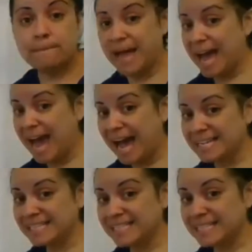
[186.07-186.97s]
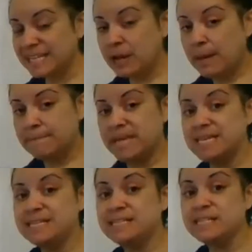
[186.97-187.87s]
Passed
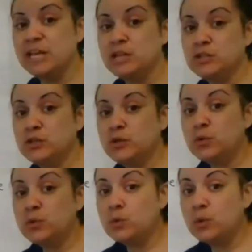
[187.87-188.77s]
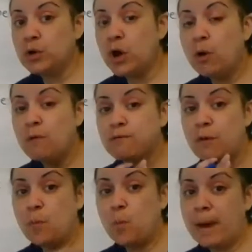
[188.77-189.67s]
means to go
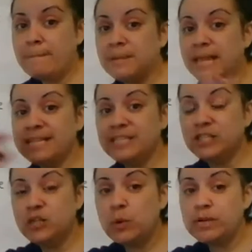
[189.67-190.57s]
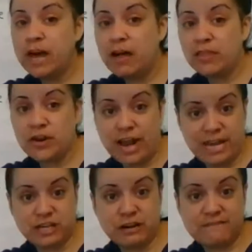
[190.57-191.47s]
from one place to another
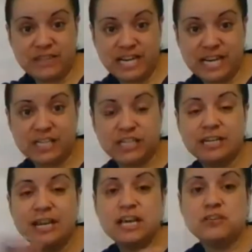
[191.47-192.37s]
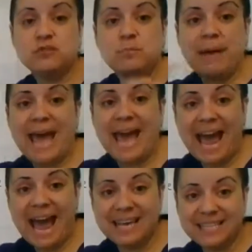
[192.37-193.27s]
and you're finished. You
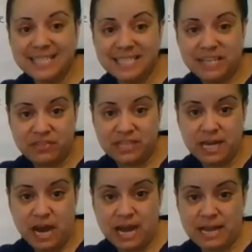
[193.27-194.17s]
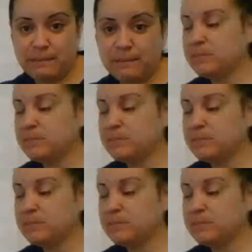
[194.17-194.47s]
passed the time.